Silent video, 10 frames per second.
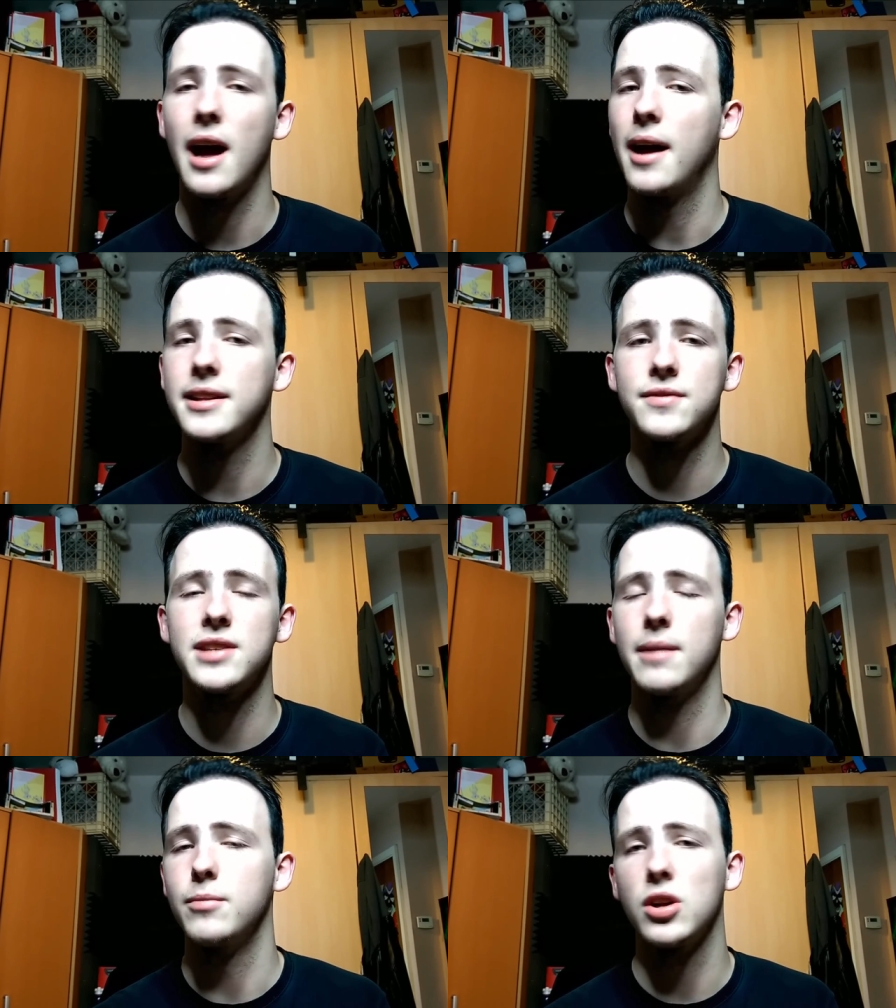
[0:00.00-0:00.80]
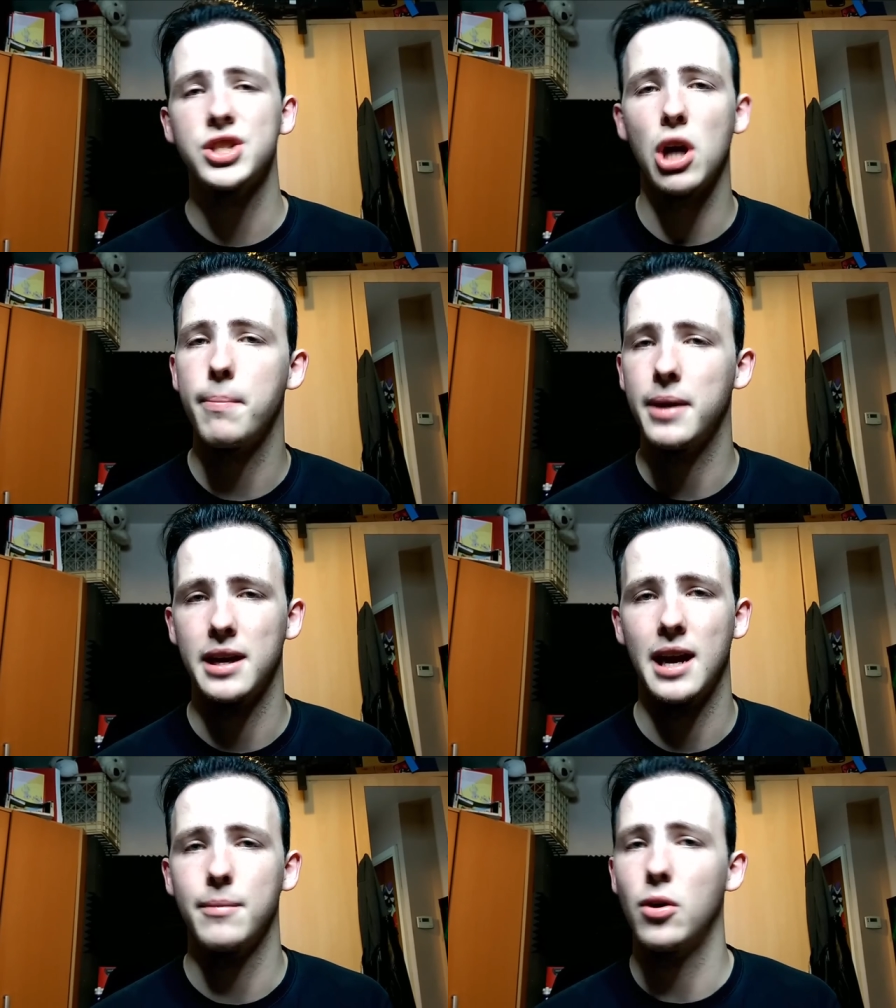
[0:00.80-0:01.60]
As I've said, I'm not
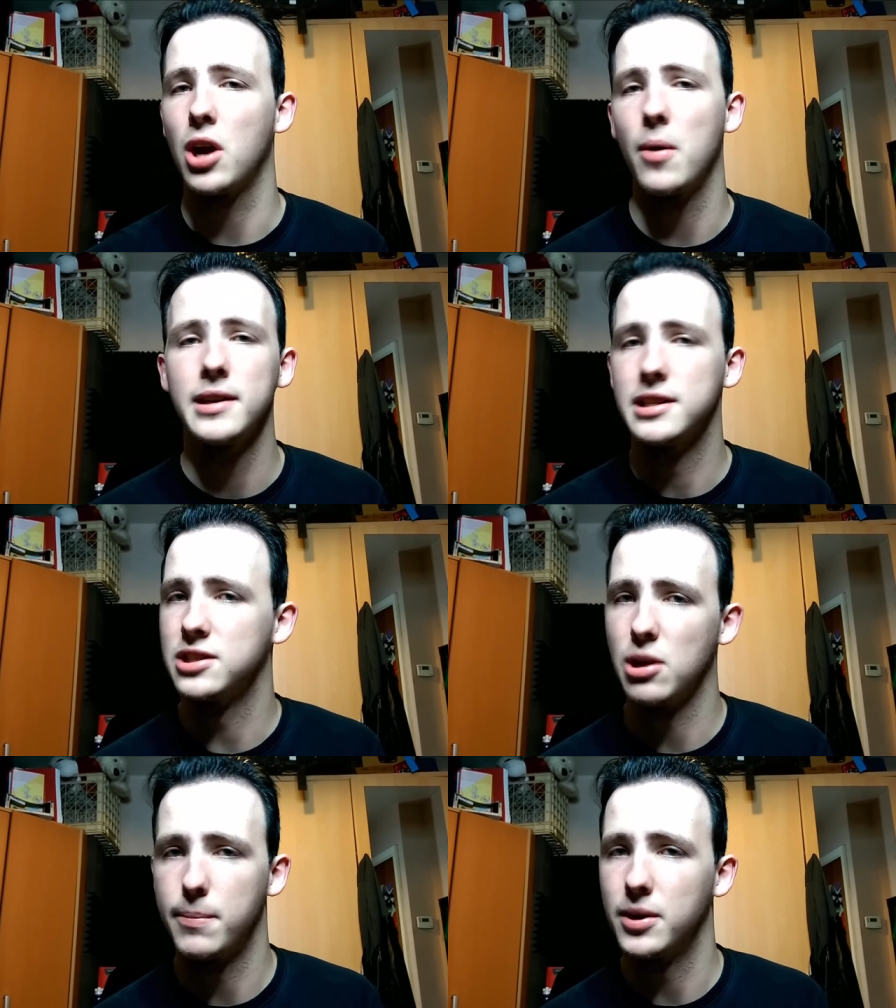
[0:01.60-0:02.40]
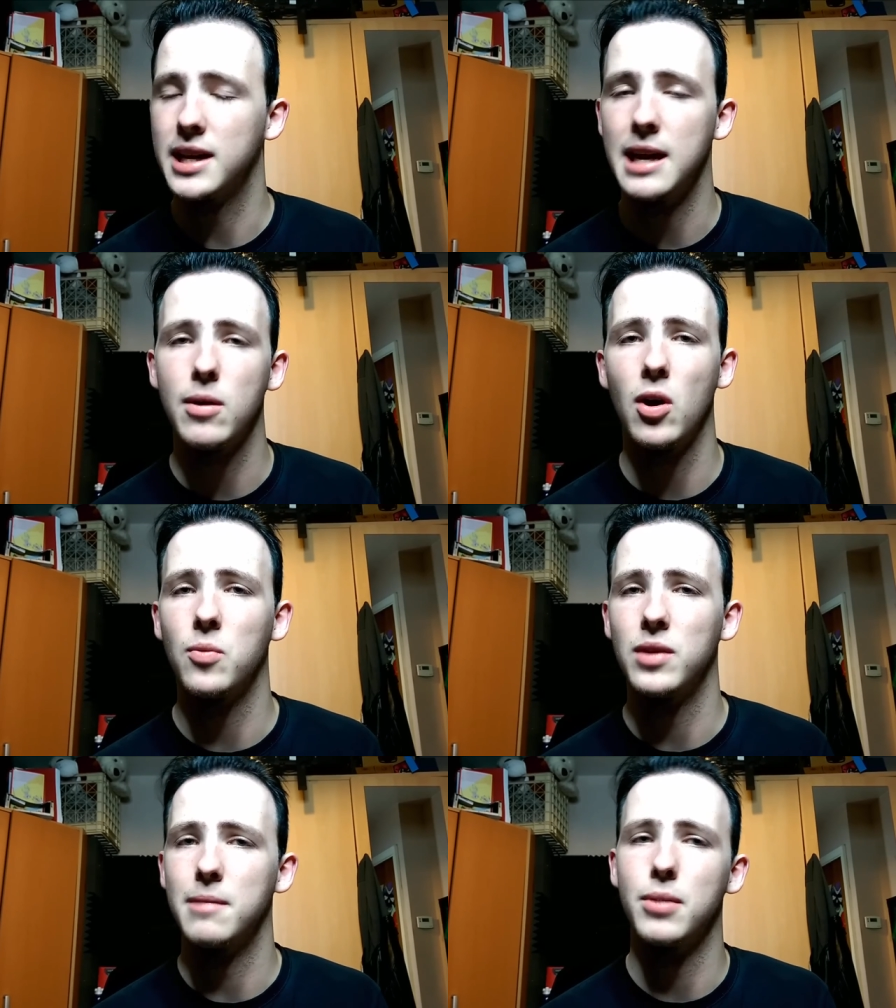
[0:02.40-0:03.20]
stopping, and I'm not going to stop. I'm going to keep
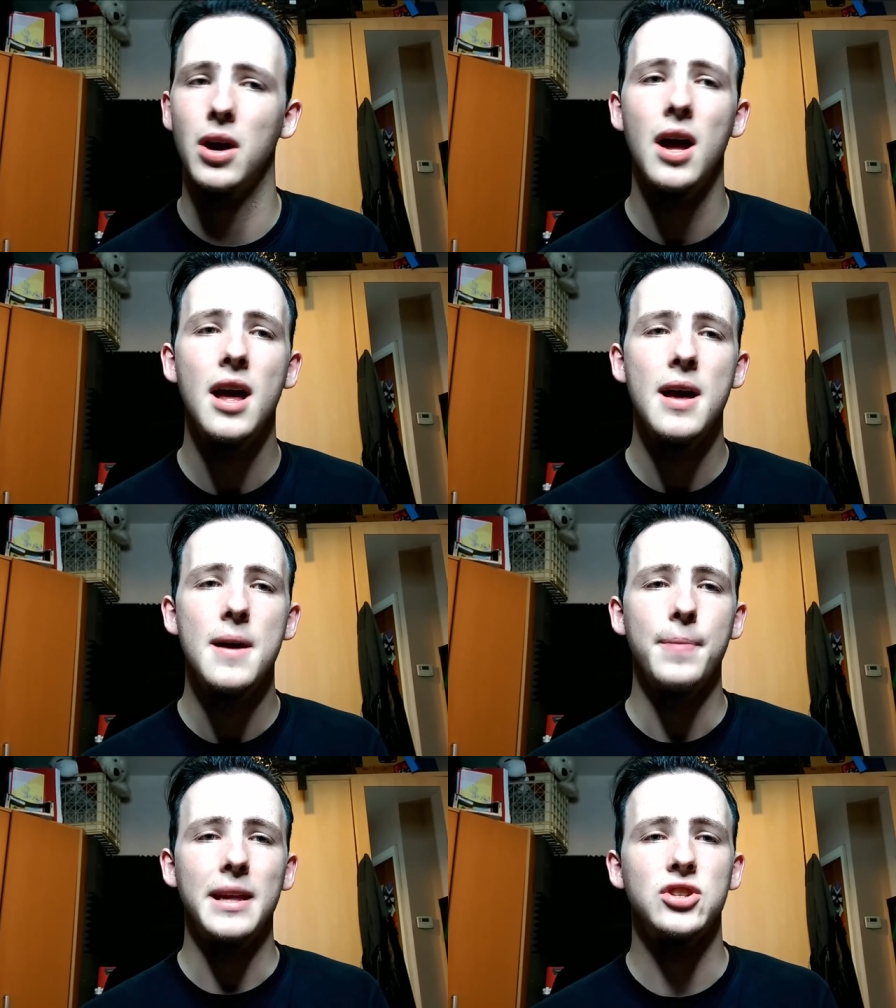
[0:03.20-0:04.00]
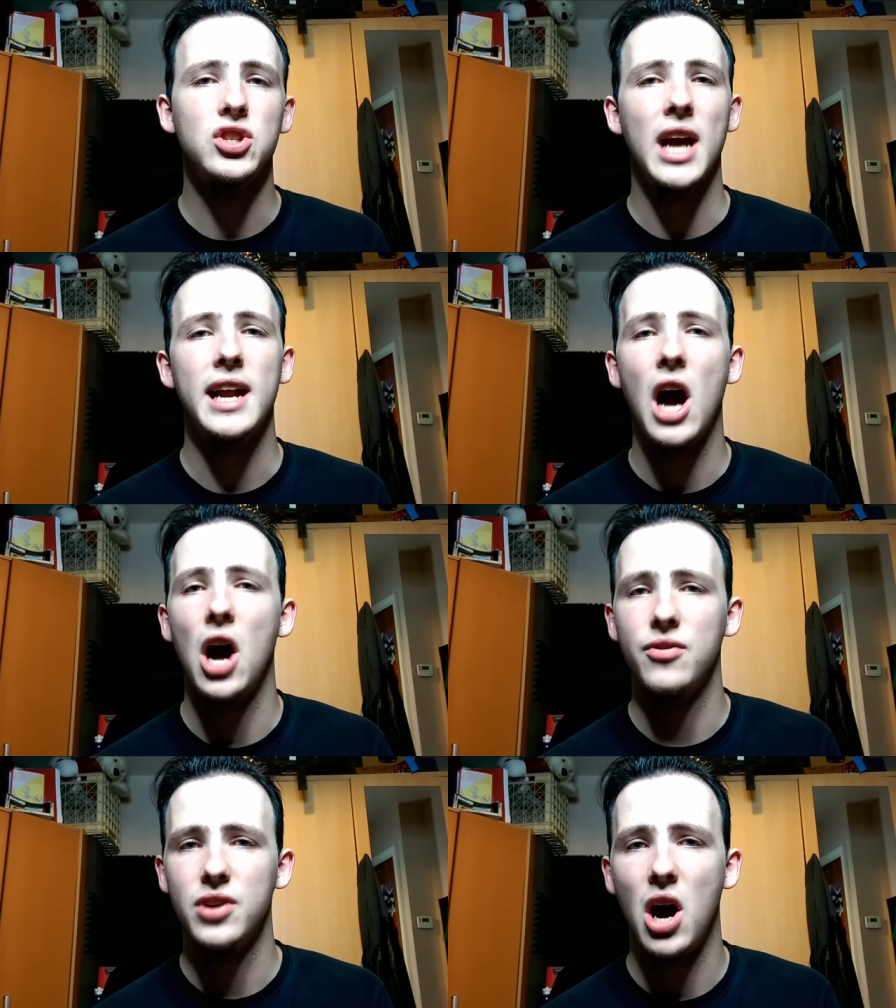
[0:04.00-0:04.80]
going with it, but it's just getting
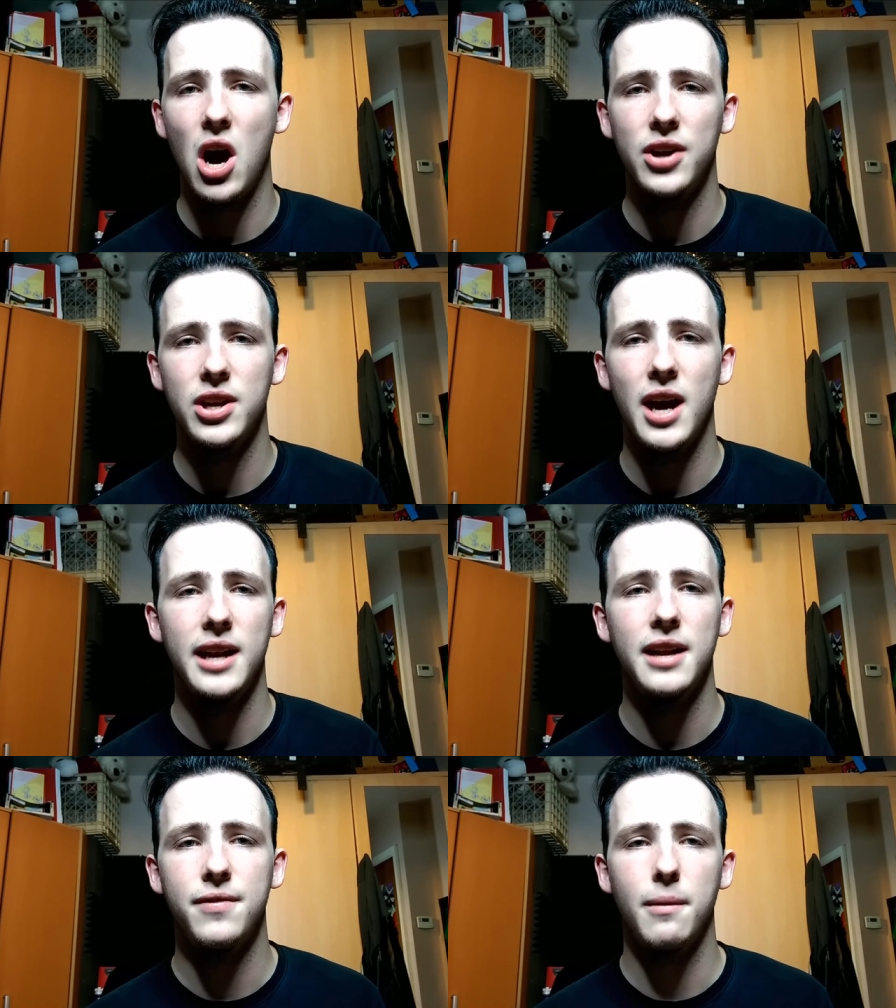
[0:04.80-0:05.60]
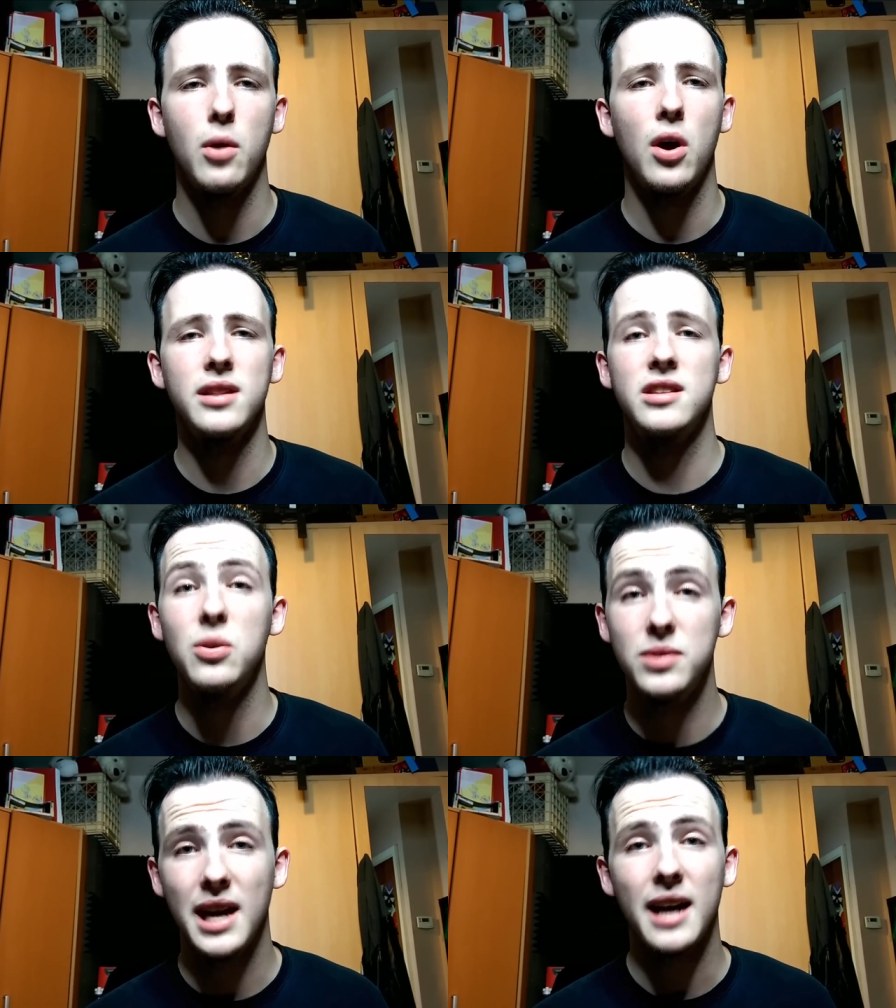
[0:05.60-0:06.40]
harder and harder, and if I'm not
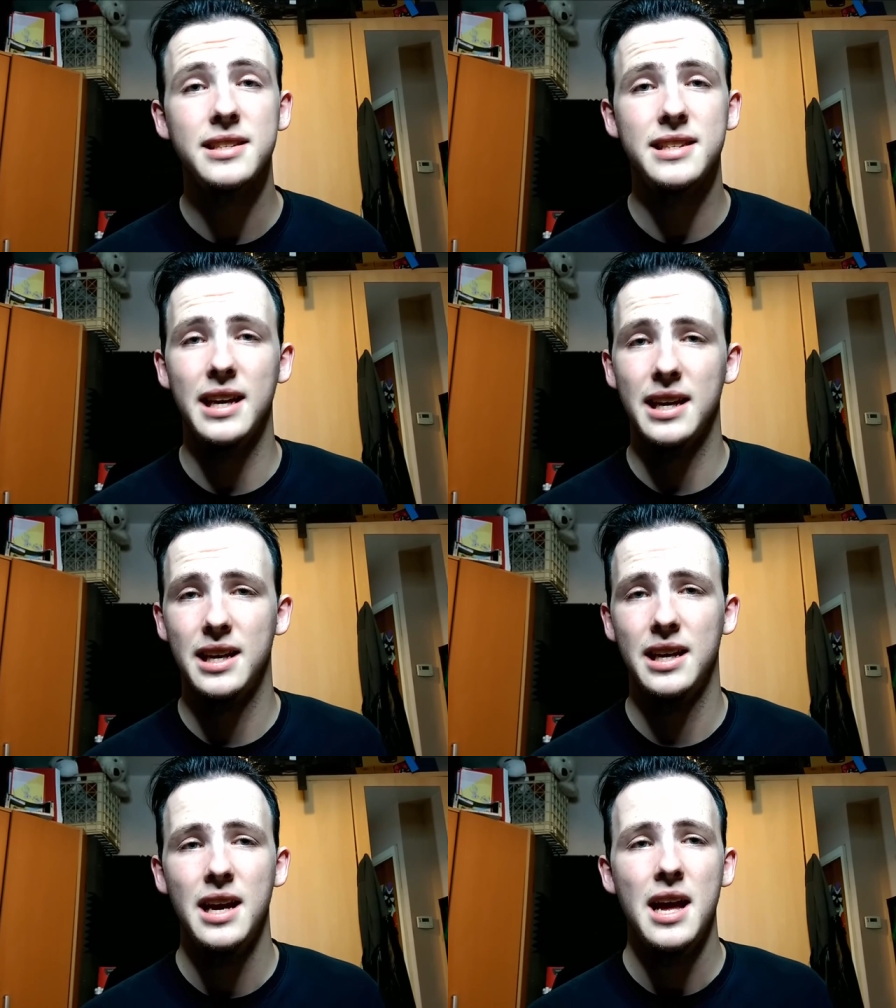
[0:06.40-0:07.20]
enthusiastic